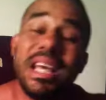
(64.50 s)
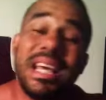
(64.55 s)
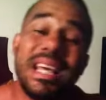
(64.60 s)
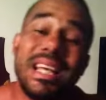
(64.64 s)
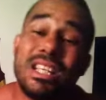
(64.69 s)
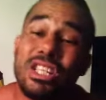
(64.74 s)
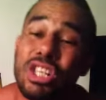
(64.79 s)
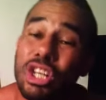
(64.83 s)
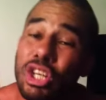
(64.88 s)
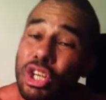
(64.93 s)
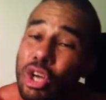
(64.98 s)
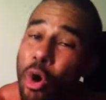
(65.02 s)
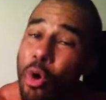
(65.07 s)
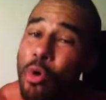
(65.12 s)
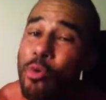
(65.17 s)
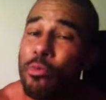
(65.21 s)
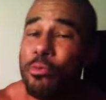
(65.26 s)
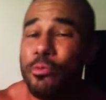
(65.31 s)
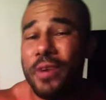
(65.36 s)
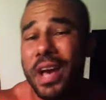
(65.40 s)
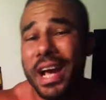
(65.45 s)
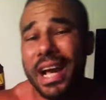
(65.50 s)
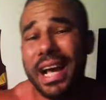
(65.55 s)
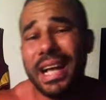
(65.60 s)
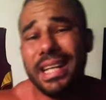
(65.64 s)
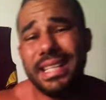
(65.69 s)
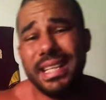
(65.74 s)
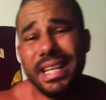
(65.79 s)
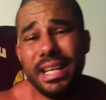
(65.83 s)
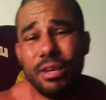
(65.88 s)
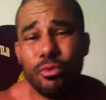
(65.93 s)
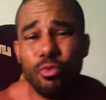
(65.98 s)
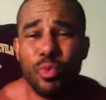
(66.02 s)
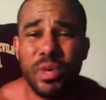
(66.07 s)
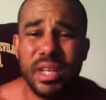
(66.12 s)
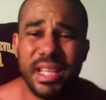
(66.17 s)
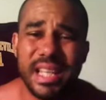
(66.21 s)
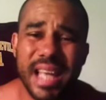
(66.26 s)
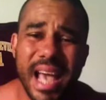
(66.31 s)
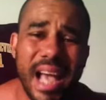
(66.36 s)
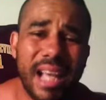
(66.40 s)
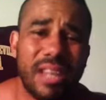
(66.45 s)
It's a cold fact I didn't
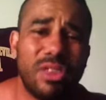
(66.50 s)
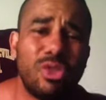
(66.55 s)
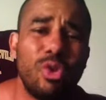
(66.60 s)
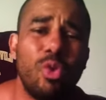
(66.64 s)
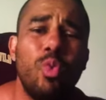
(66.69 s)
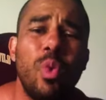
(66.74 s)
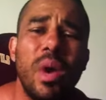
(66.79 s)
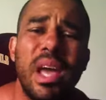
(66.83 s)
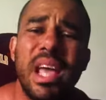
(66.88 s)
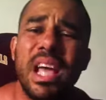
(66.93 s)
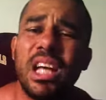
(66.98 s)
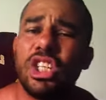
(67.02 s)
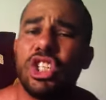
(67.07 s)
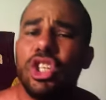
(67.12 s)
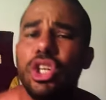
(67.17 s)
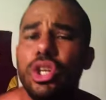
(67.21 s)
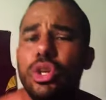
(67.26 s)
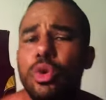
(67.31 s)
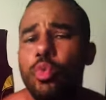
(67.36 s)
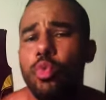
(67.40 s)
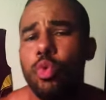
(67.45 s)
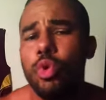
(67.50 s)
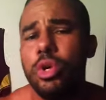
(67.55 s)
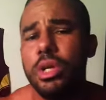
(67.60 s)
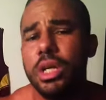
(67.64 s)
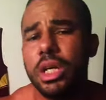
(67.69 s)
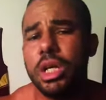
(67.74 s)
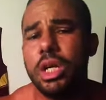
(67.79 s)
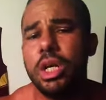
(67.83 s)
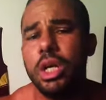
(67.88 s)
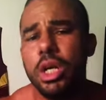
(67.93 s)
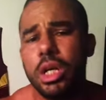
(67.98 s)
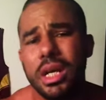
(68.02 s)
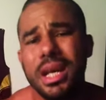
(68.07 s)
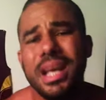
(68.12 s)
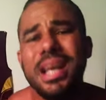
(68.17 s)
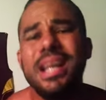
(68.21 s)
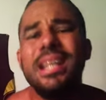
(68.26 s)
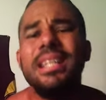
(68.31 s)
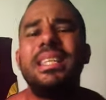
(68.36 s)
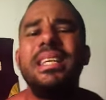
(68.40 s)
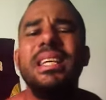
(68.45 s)
react the way I shoulda, woulda, coulda.
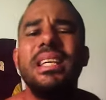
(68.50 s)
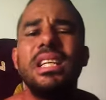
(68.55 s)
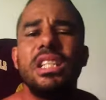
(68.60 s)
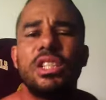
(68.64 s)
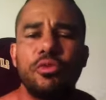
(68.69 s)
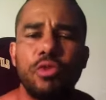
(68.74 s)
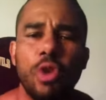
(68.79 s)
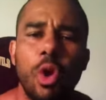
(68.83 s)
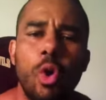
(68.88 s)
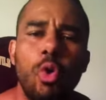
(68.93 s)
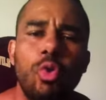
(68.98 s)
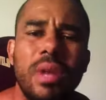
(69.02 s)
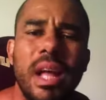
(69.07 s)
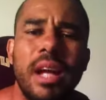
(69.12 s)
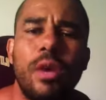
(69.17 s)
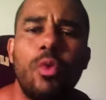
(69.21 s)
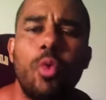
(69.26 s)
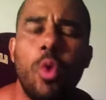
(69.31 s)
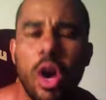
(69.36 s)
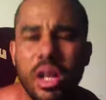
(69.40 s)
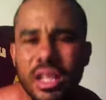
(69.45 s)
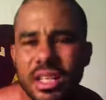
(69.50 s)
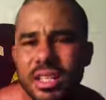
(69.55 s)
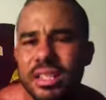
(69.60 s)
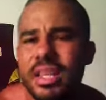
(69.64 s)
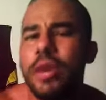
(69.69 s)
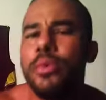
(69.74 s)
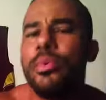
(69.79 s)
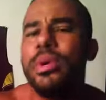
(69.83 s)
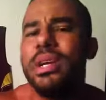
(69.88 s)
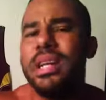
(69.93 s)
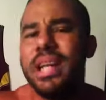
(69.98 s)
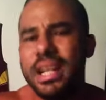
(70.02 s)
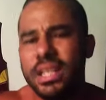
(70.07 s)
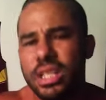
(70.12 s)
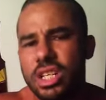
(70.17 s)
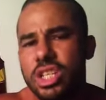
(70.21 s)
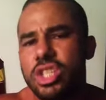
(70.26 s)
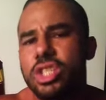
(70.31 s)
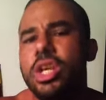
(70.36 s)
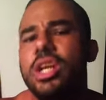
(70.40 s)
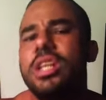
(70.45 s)
Tears flow like water, staring at the
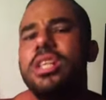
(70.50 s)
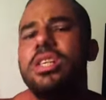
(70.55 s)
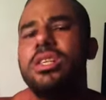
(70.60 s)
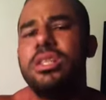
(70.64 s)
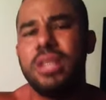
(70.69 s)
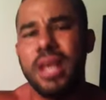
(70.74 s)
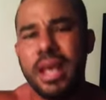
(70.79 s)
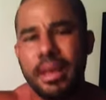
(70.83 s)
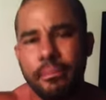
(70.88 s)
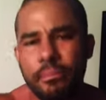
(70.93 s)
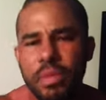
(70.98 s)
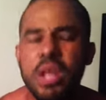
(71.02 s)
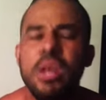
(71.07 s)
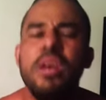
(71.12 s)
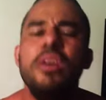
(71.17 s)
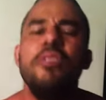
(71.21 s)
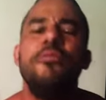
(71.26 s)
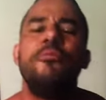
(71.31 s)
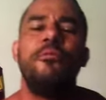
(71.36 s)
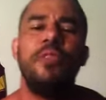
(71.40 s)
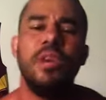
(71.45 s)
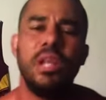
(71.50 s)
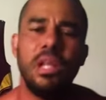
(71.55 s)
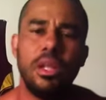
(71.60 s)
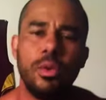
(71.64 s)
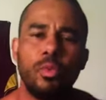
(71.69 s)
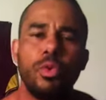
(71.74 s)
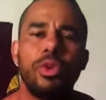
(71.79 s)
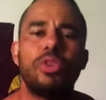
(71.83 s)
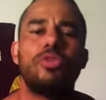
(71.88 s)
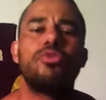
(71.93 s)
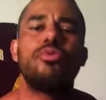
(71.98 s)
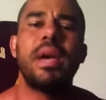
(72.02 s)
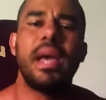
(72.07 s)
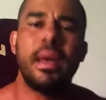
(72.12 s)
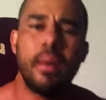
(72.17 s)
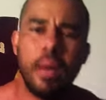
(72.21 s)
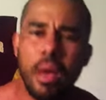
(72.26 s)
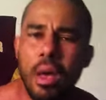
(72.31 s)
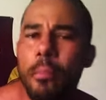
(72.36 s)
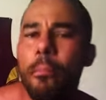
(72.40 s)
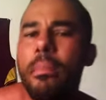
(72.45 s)
sunset, feeling regret.
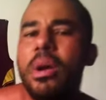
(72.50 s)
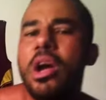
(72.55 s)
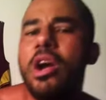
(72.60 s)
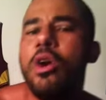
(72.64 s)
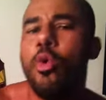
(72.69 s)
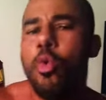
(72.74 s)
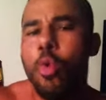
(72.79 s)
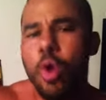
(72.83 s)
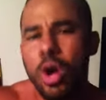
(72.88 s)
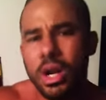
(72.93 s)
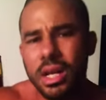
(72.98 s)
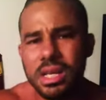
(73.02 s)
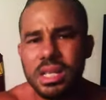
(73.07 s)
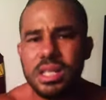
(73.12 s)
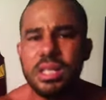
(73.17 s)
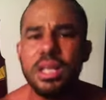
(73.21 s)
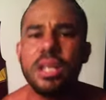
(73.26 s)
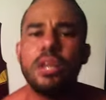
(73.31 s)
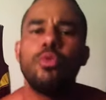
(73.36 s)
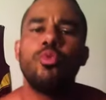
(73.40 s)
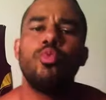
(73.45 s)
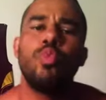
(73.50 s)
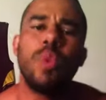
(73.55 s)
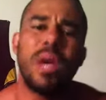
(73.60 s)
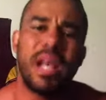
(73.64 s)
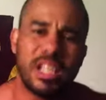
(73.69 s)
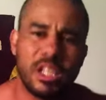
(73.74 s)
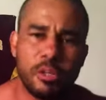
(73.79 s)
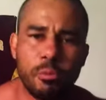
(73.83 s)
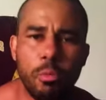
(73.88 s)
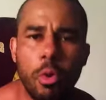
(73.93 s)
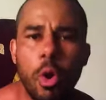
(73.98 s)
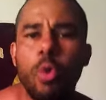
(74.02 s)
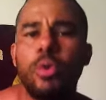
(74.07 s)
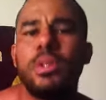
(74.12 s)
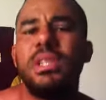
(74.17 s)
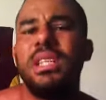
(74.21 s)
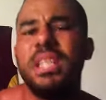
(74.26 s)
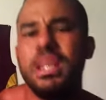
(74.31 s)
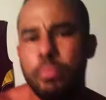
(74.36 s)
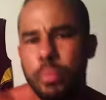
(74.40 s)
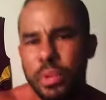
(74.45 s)
Marijuana, cigarette
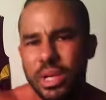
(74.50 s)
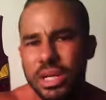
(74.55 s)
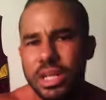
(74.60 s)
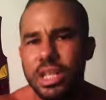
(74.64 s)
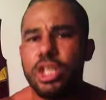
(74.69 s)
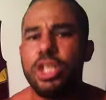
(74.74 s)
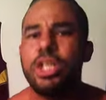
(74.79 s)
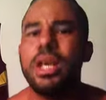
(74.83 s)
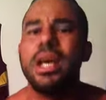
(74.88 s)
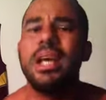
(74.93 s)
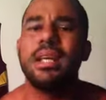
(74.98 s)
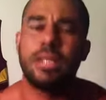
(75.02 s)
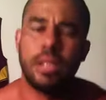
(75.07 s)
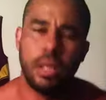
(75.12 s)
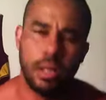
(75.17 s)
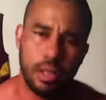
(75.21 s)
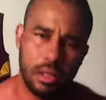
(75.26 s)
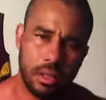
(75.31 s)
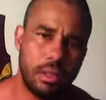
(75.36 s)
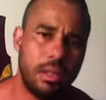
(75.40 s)
smoke deep in the chest.